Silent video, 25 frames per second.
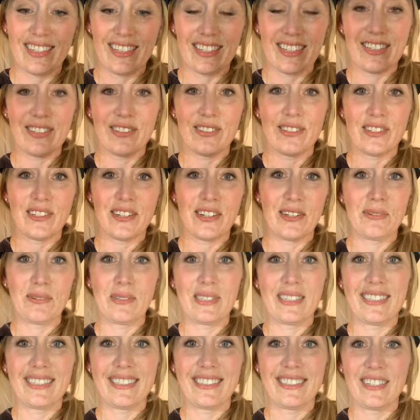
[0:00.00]
cute at all
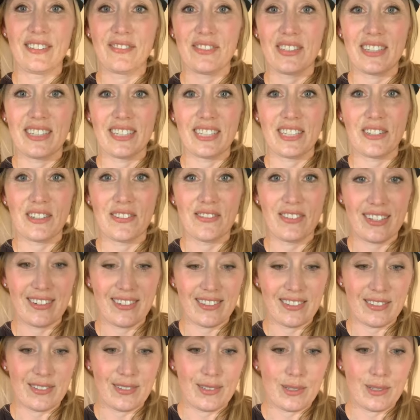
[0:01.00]
when you have to lick your fingers